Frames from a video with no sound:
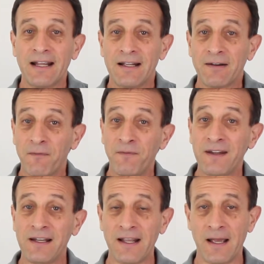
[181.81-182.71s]
her
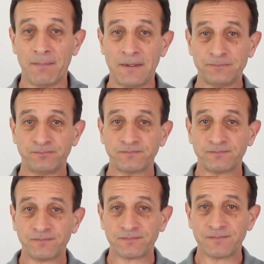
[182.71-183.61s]
feel happy.
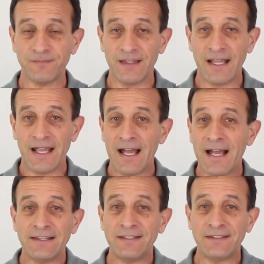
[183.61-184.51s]

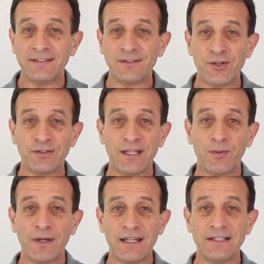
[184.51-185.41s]
And this is not the
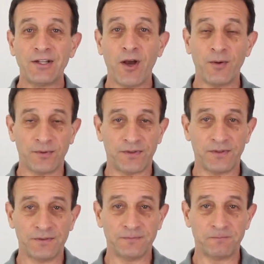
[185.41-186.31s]
way it
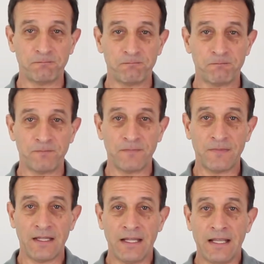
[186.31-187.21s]
goes.
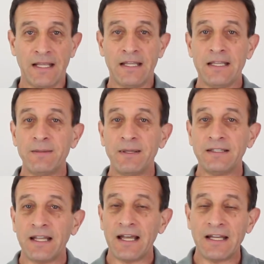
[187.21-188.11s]

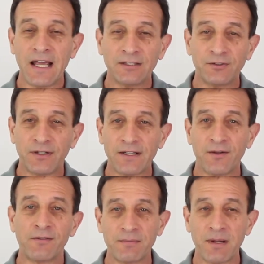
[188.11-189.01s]
Even an actor, I
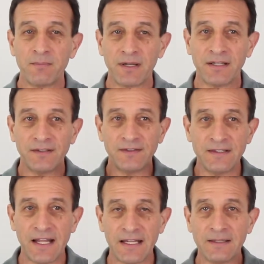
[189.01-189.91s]
don't remember his
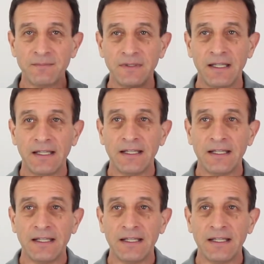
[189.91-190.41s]
name,